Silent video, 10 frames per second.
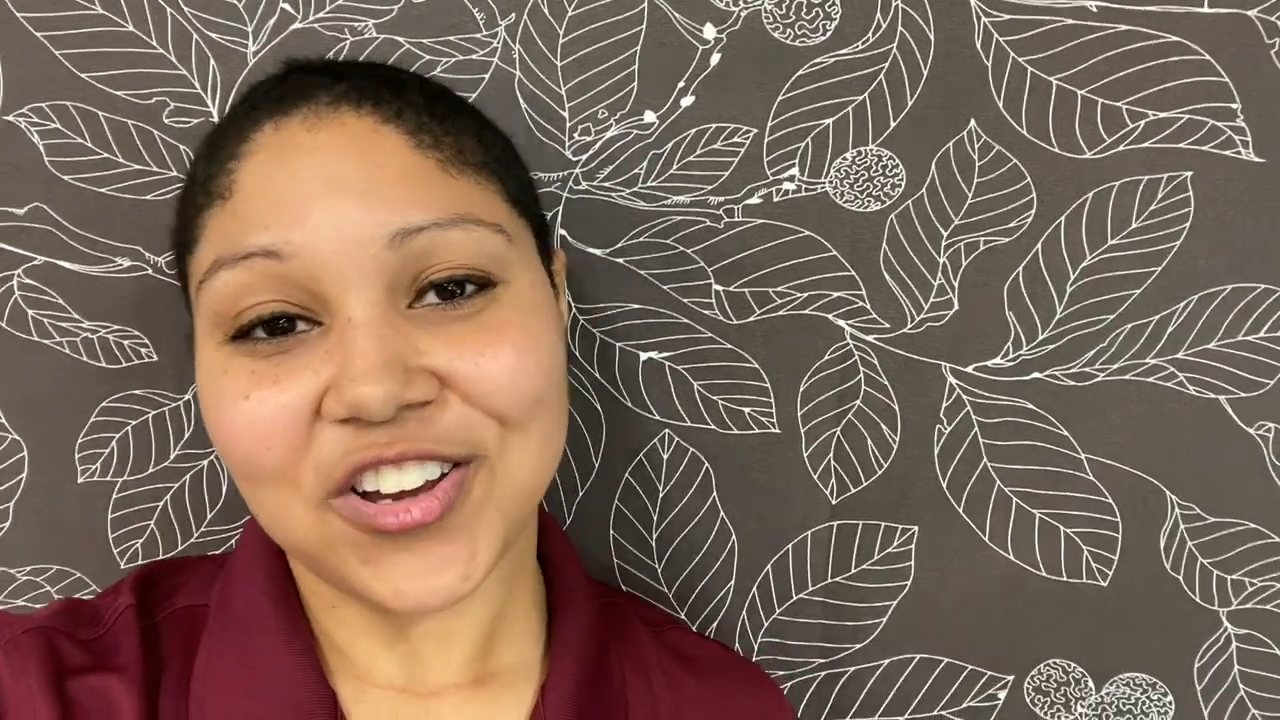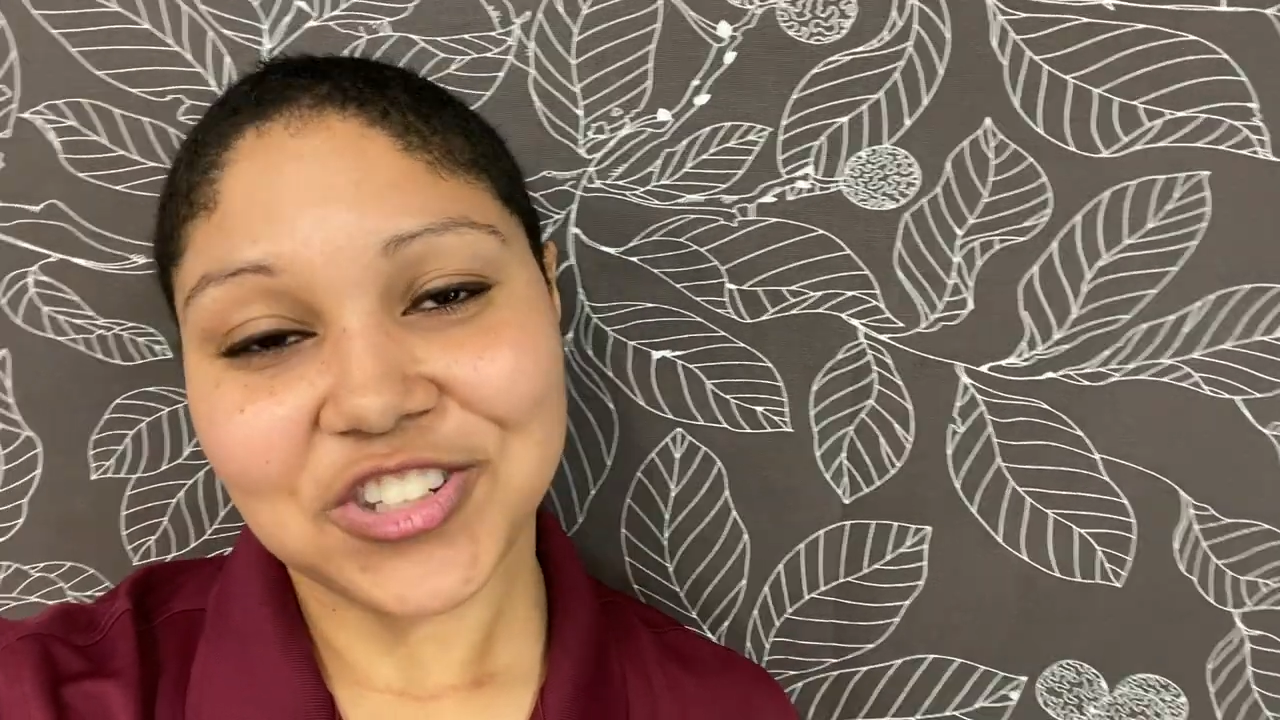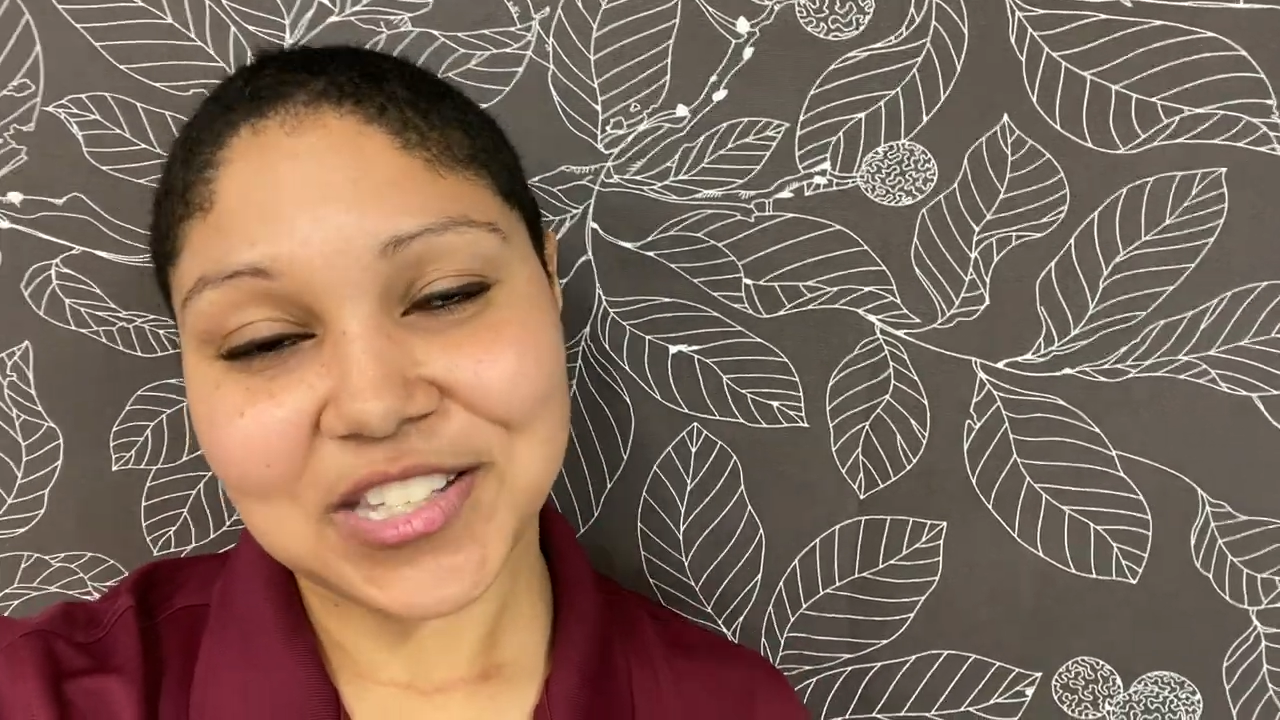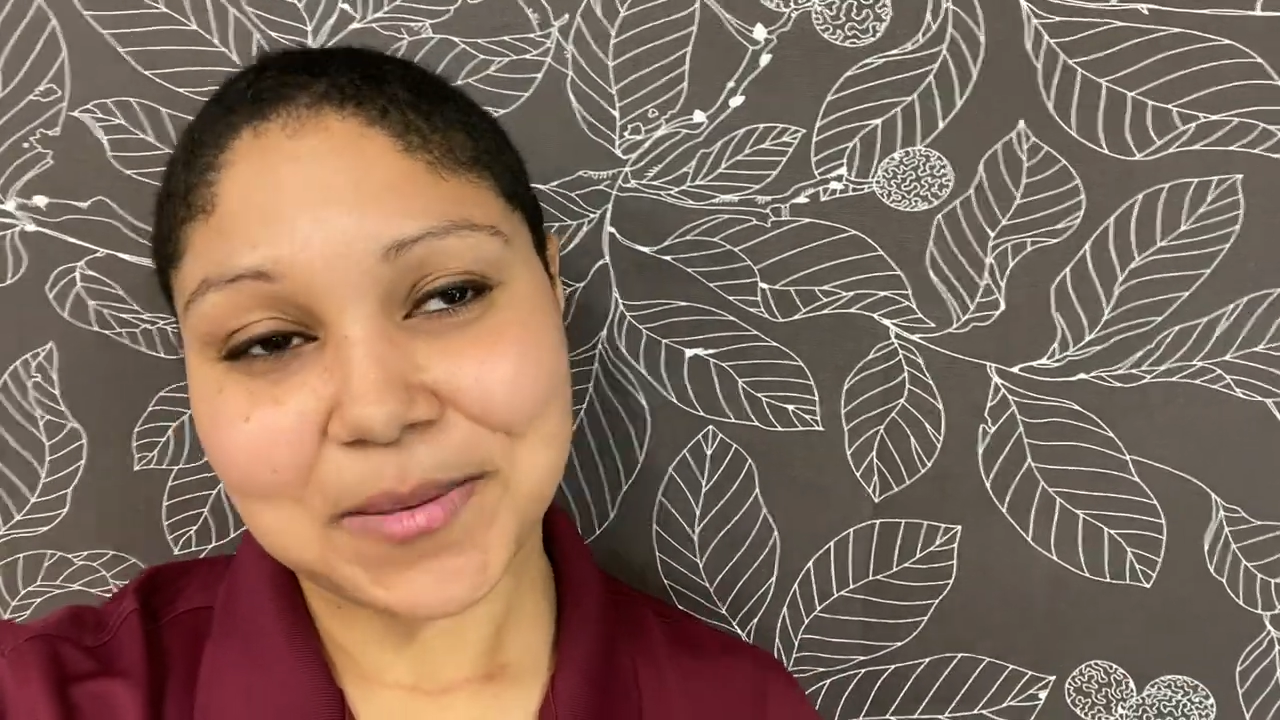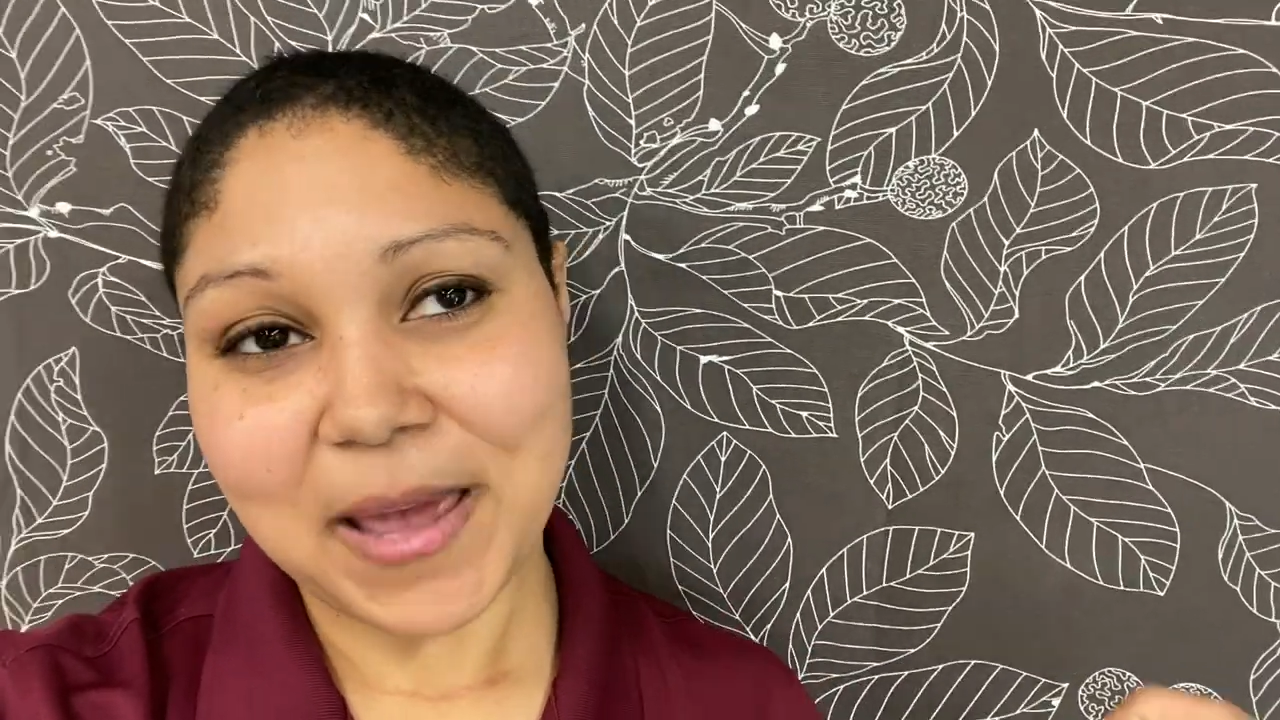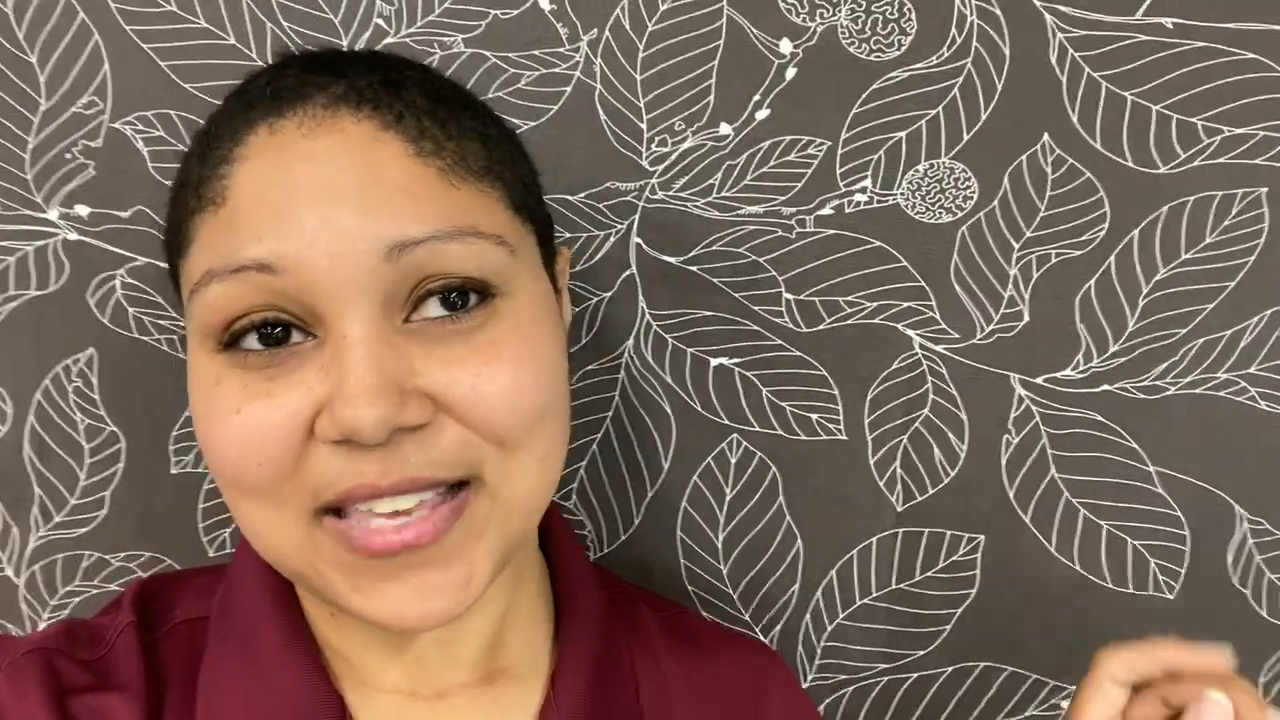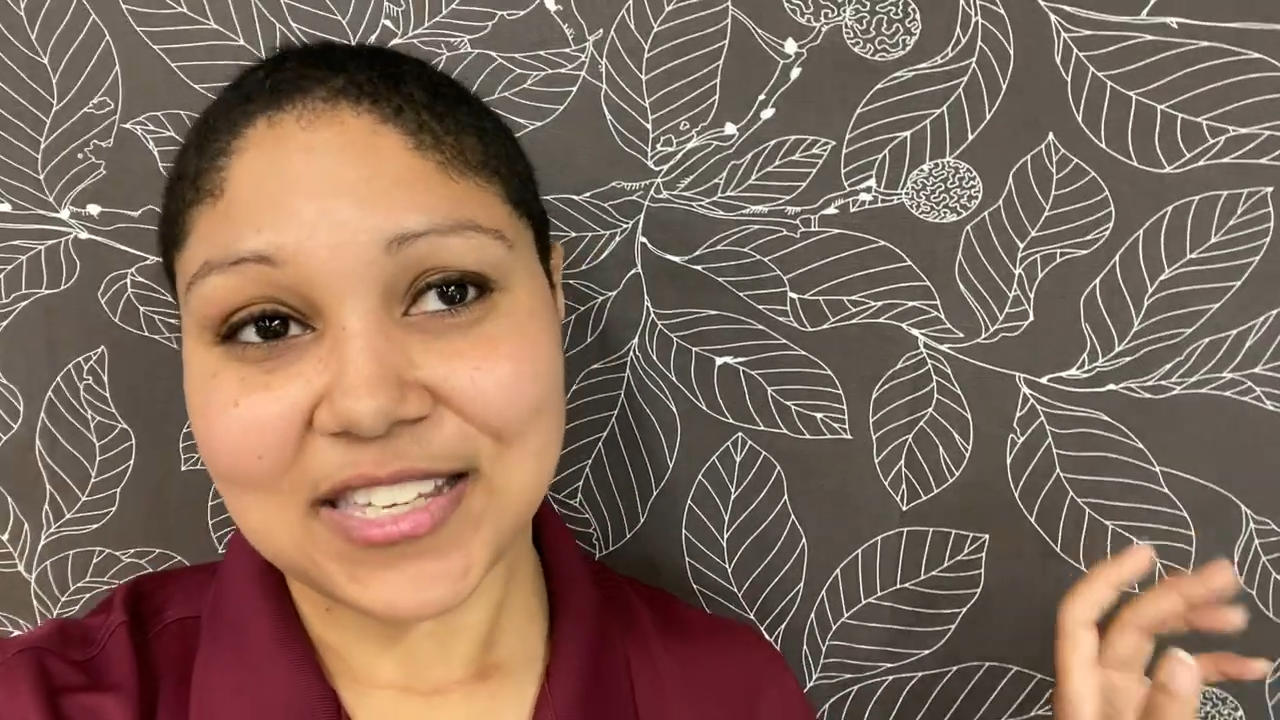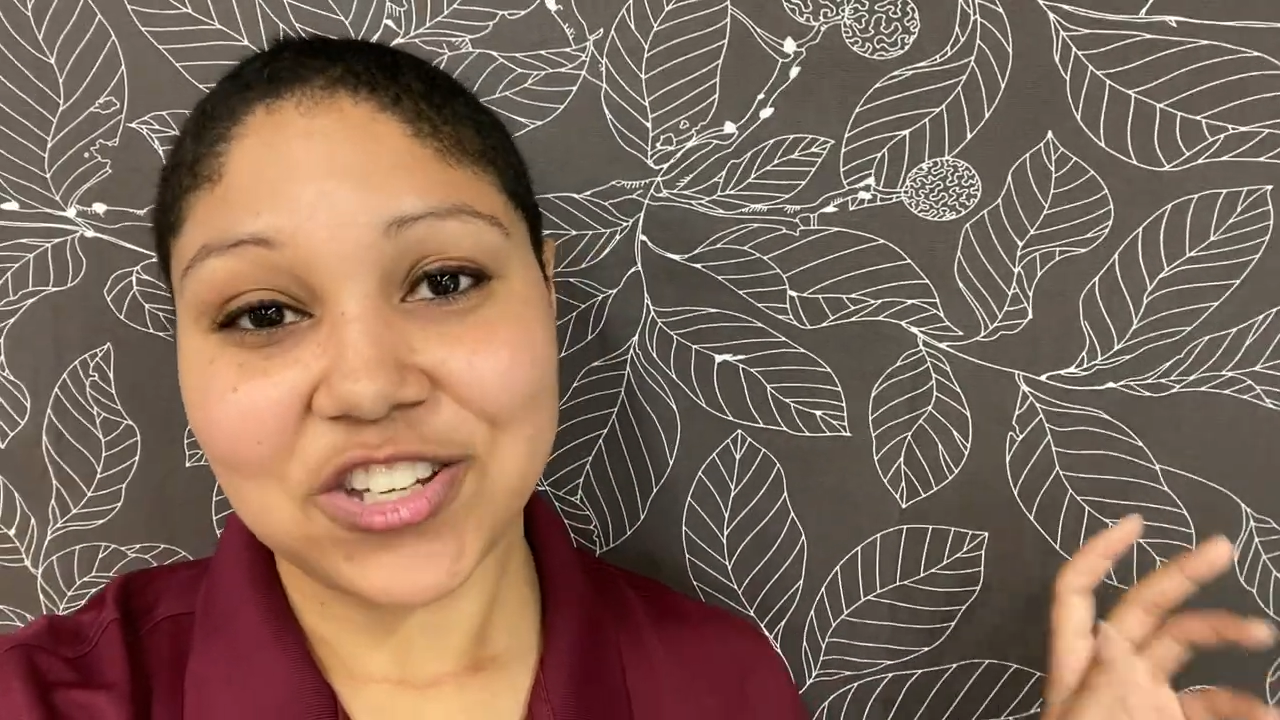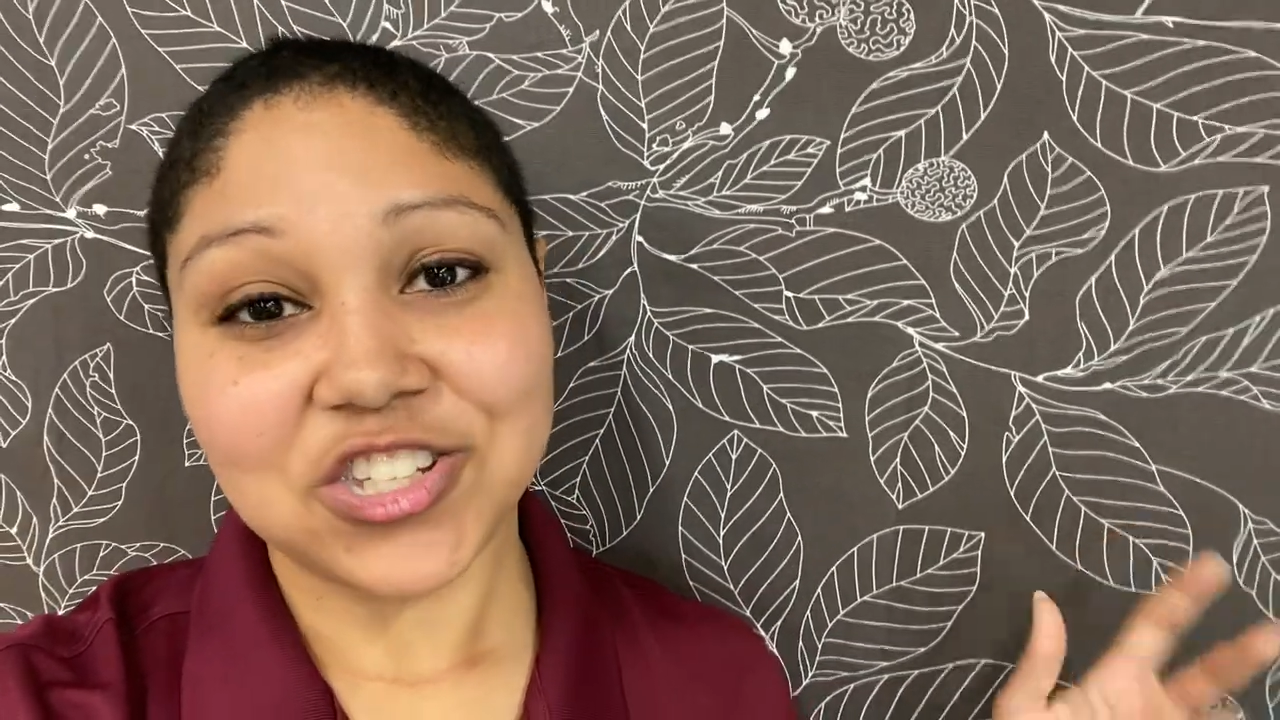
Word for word: She's amazing.